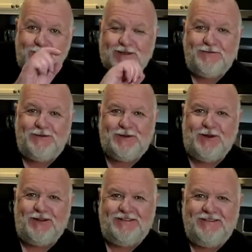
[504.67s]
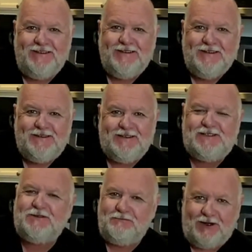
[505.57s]
will have forgotten the
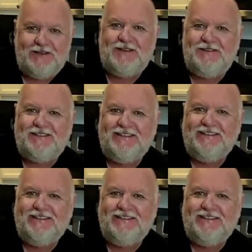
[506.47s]
tomatoes.